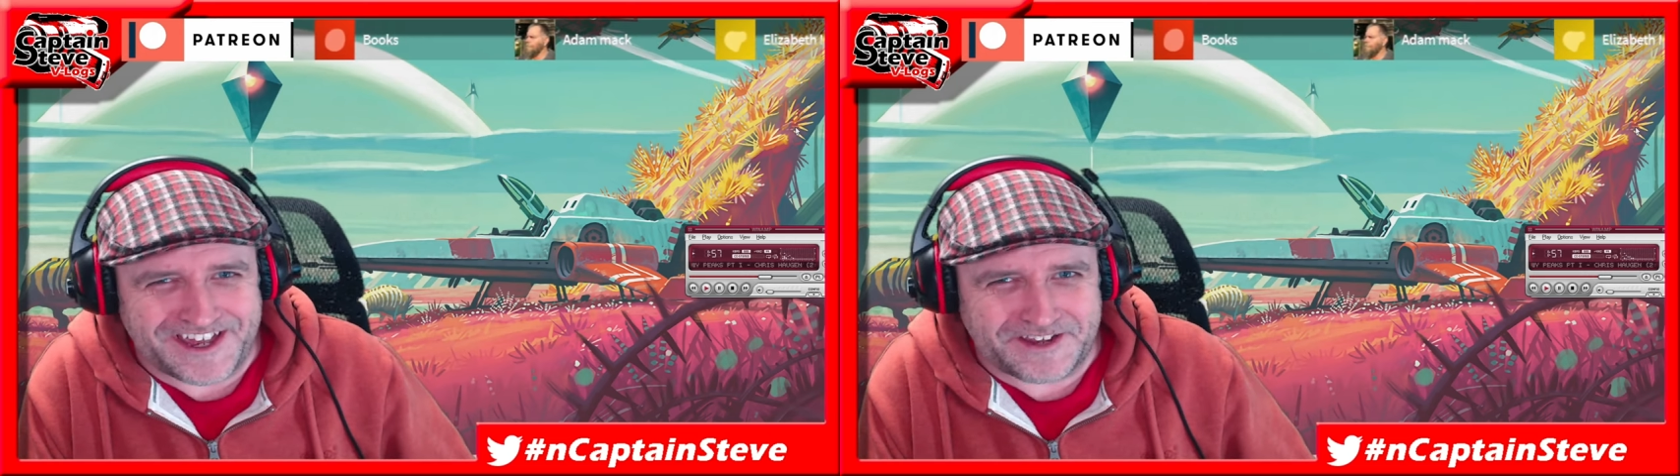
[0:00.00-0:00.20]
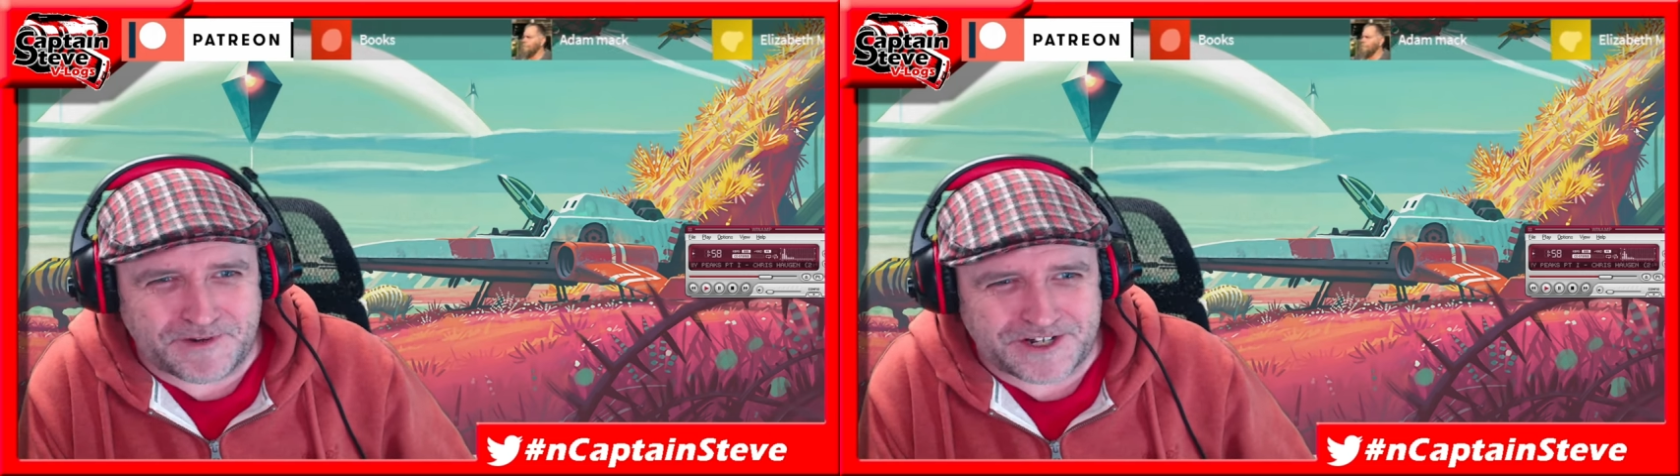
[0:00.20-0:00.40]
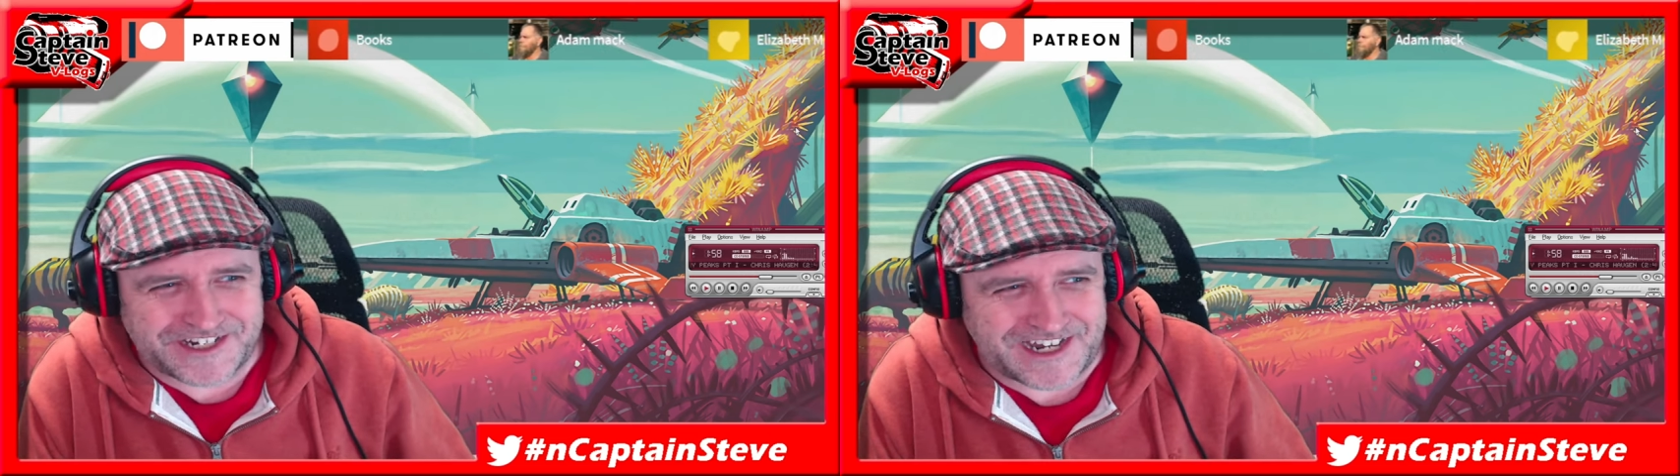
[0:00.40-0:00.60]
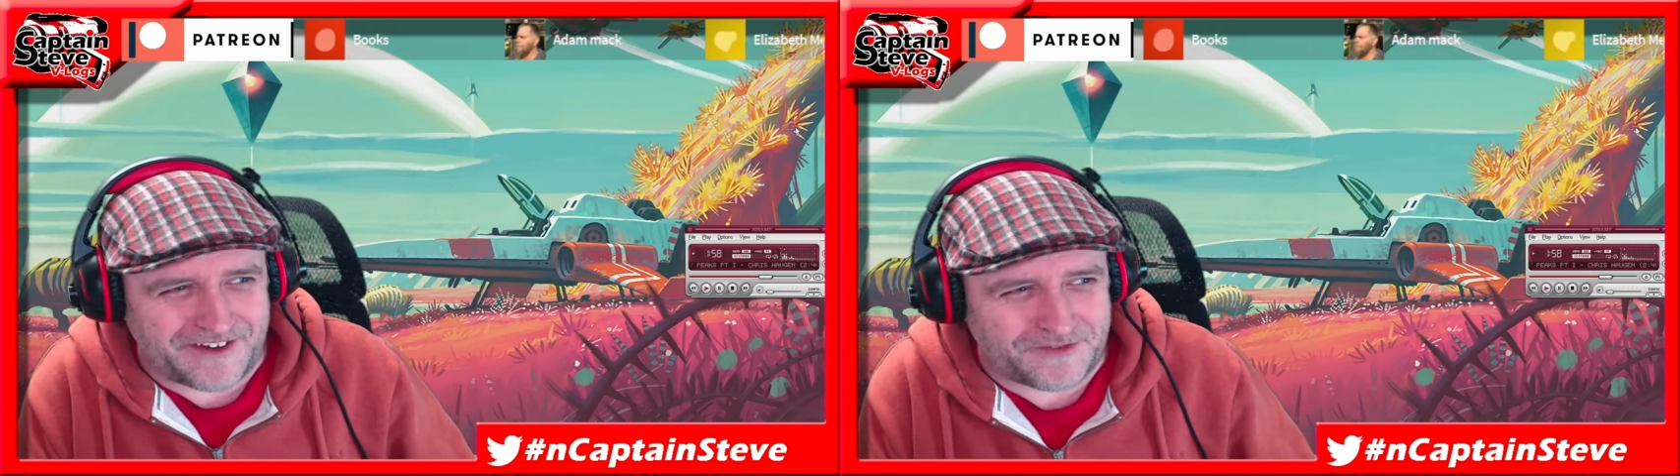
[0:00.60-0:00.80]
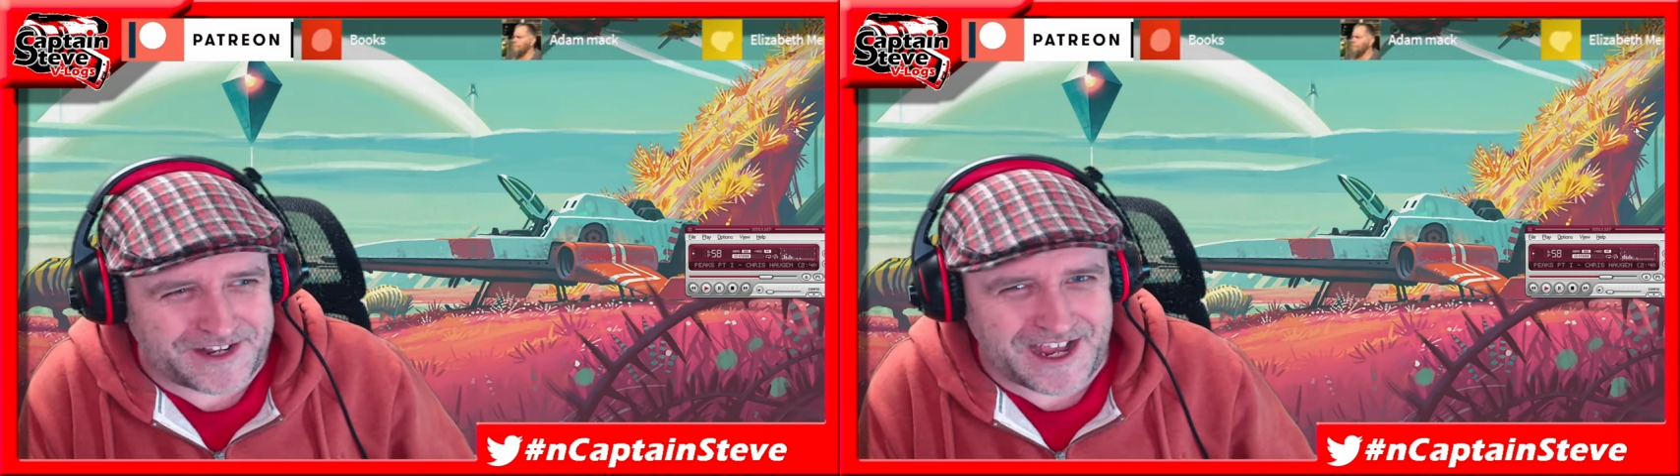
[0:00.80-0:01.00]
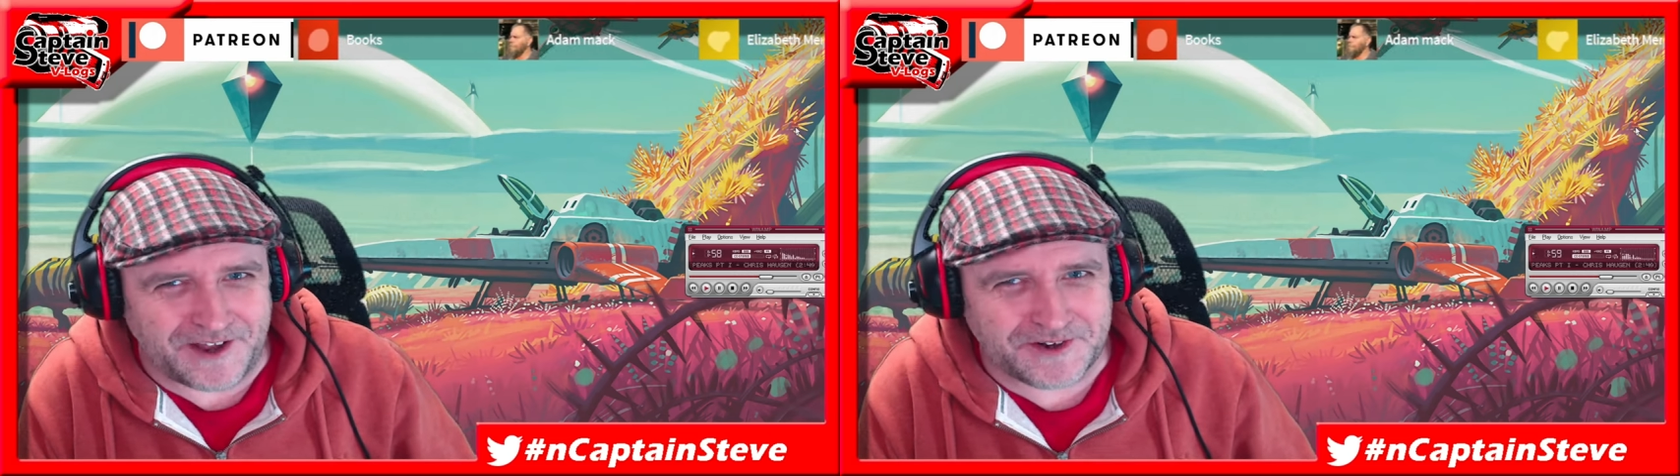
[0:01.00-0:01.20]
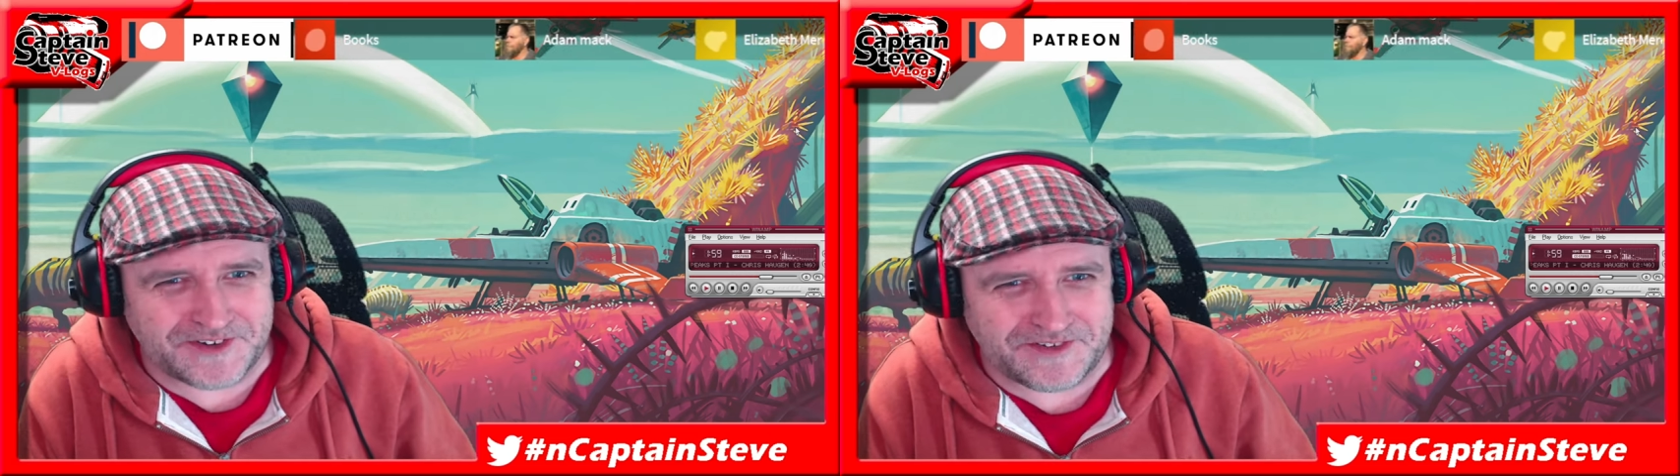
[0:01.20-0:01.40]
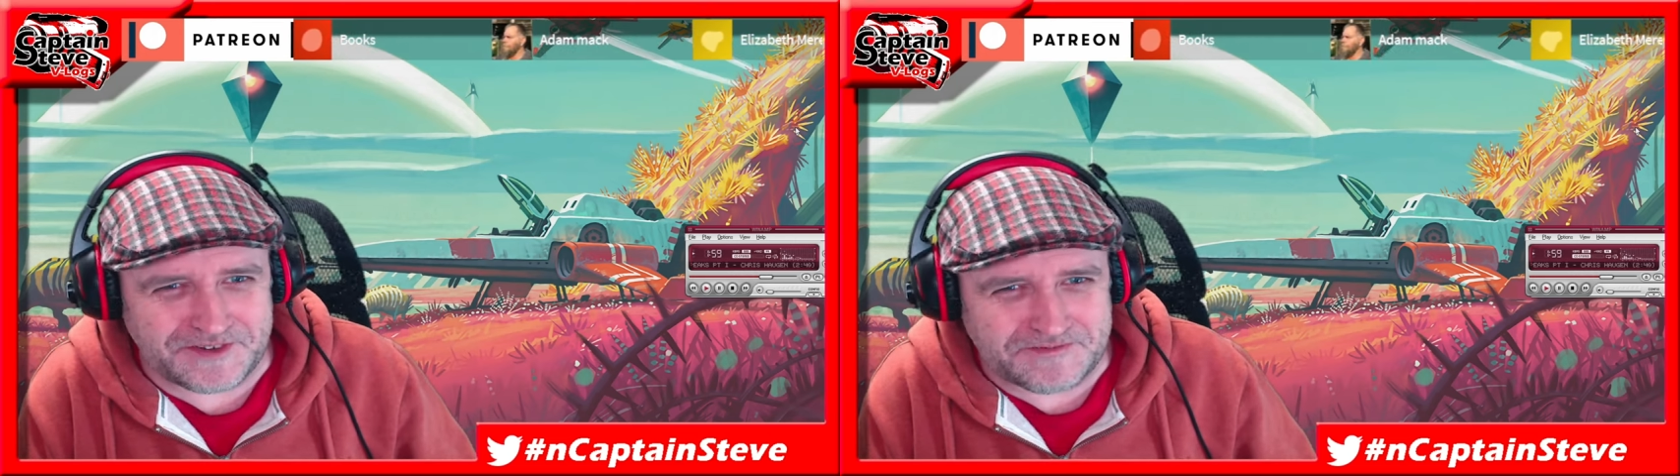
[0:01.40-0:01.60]
it pushes out for the
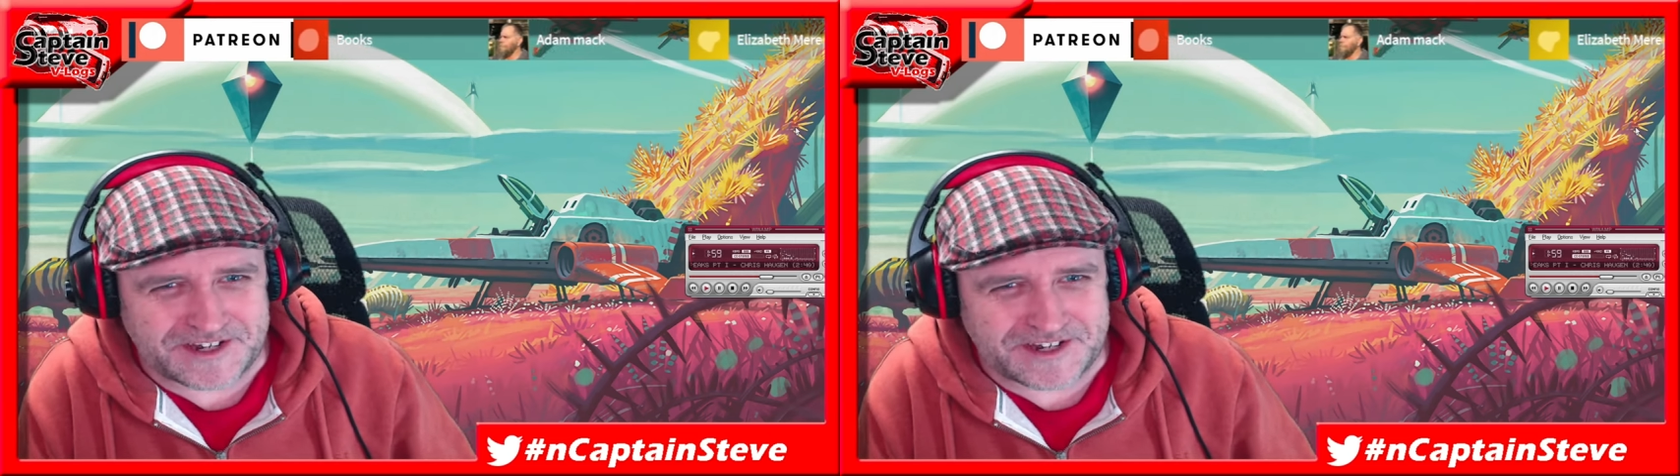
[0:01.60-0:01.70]
algorithm.